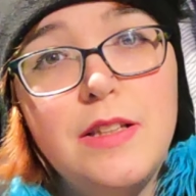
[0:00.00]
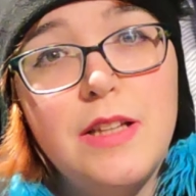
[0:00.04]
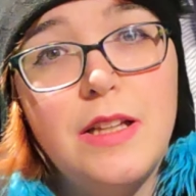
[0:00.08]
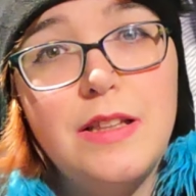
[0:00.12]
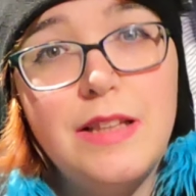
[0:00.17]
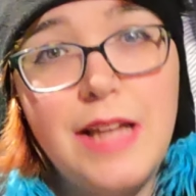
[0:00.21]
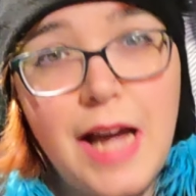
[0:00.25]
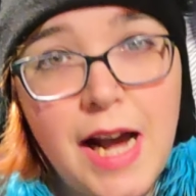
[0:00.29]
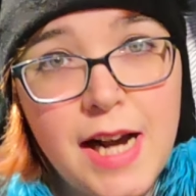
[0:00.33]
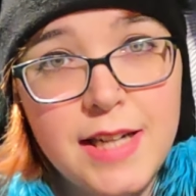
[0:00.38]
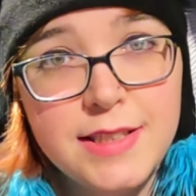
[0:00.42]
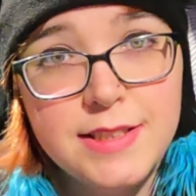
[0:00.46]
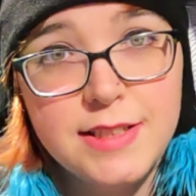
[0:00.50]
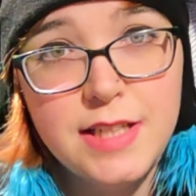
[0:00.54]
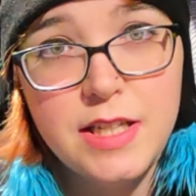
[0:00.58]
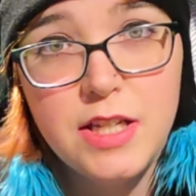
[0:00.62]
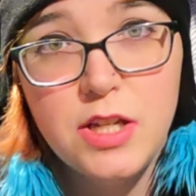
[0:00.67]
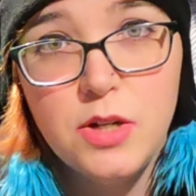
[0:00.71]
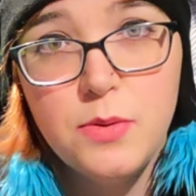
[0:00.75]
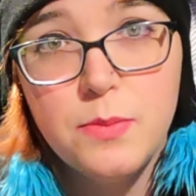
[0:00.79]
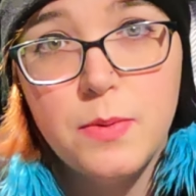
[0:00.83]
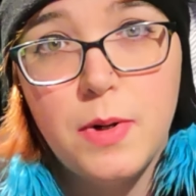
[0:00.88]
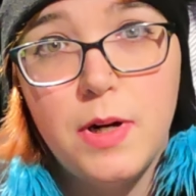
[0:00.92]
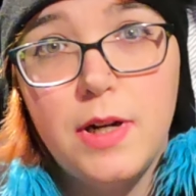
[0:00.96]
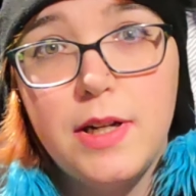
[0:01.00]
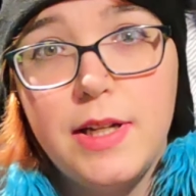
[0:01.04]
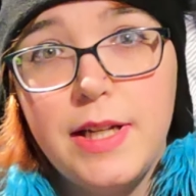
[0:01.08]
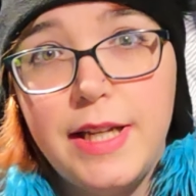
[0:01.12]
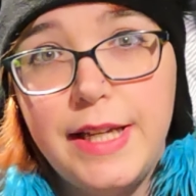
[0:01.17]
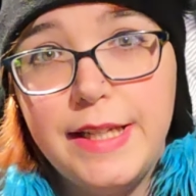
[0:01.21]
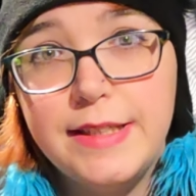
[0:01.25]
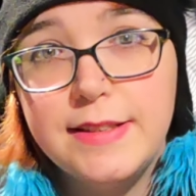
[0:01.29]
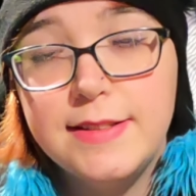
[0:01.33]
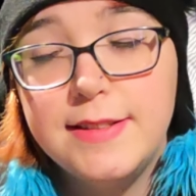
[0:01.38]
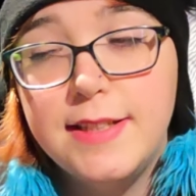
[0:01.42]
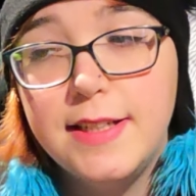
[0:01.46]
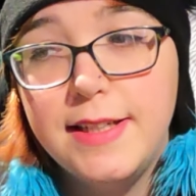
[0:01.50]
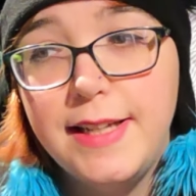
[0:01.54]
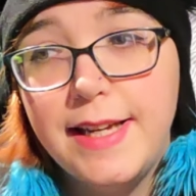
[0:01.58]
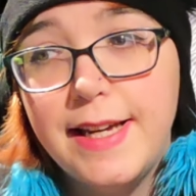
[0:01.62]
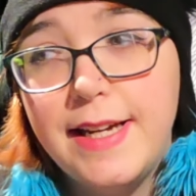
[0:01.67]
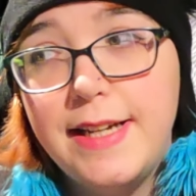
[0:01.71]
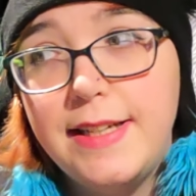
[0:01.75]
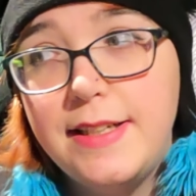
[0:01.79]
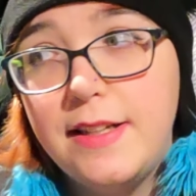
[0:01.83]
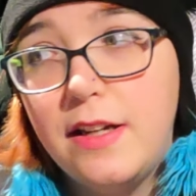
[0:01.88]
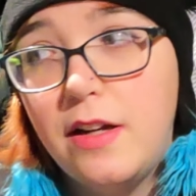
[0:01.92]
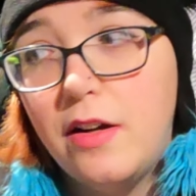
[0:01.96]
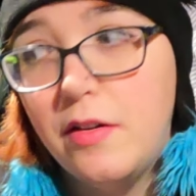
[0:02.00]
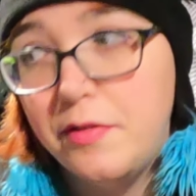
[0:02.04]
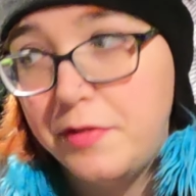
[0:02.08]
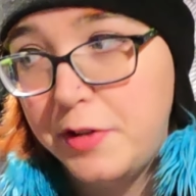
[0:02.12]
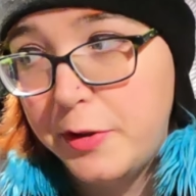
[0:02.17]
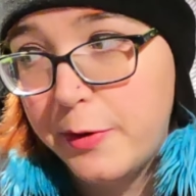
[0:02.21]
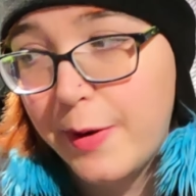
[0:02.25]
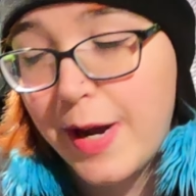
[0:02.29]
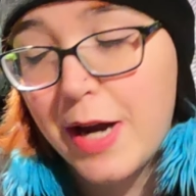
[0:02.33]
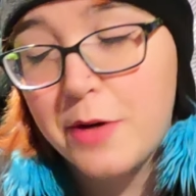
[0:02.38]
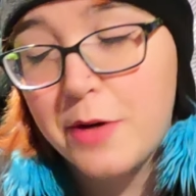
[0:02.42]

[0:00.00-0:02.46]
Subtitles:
The last thing you want is to get a few